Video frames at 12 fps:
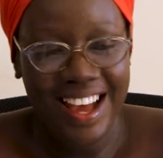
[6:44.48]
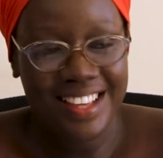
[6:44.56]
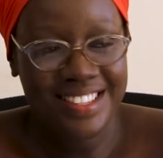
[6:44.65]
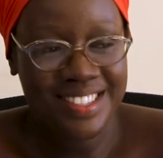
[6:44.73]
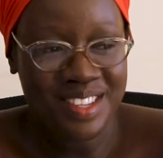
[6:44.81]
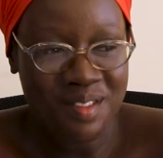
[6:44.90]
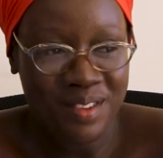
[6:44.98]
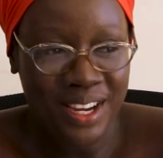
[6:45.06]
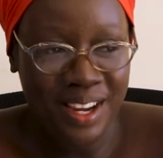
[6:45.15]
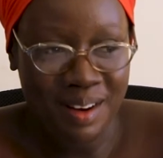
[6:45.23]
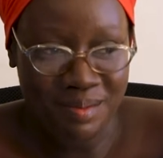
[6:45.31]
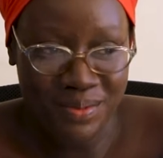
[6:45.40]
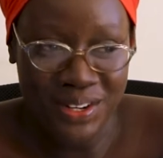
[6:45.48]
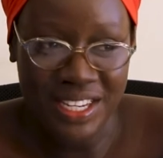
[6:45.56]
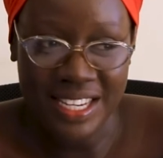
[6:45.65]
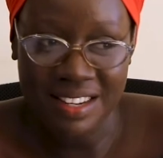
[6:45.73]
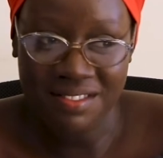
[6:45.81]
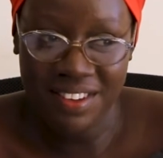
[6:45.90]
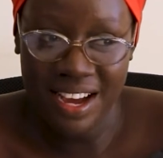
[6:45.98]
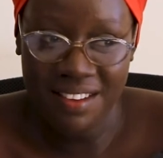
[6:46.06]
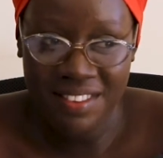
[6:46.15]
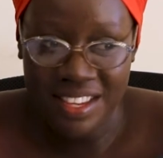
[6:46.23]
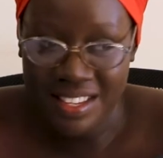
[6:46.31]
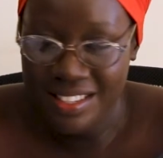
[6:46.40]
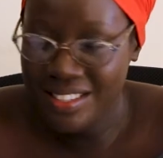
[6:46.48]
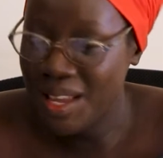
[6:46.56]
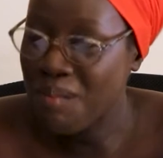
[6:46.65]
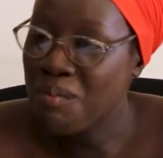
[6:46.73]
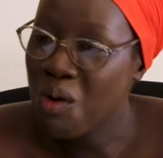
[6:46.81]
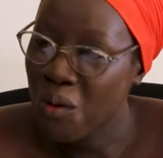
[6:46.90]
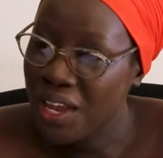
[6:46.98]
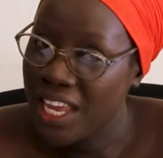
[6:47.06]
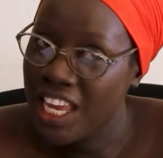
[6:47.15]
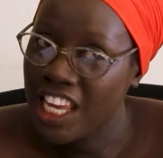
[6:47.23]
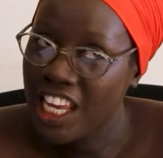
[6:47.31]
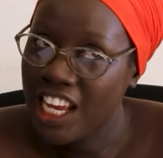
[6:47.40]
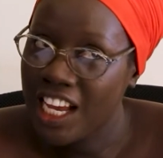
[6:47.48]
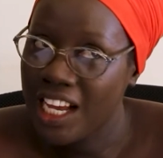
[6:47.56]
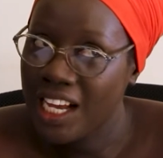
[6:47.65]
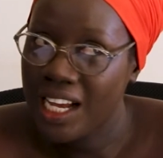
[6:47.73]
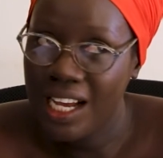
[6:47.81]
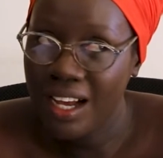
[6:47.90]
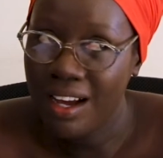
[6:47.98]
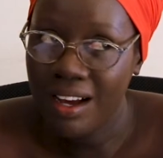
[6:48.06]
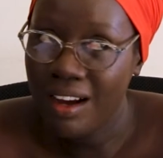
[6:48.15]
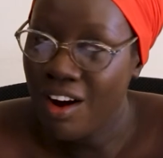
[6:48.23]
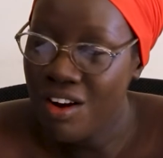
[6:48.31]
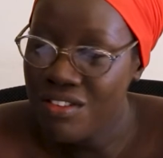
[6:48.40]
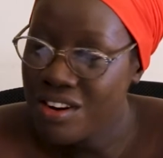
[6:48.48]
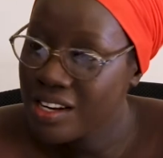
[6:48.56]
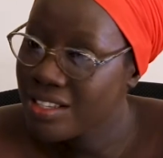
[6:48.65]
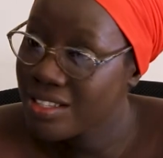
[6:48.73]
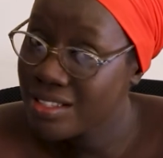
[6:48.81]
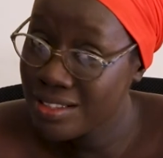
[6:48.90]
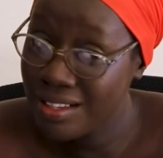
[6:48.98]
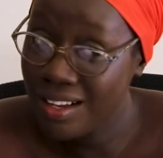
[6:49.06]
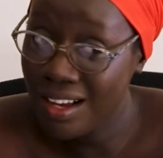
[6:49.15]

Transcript: I see my company in 5 years employing hundreds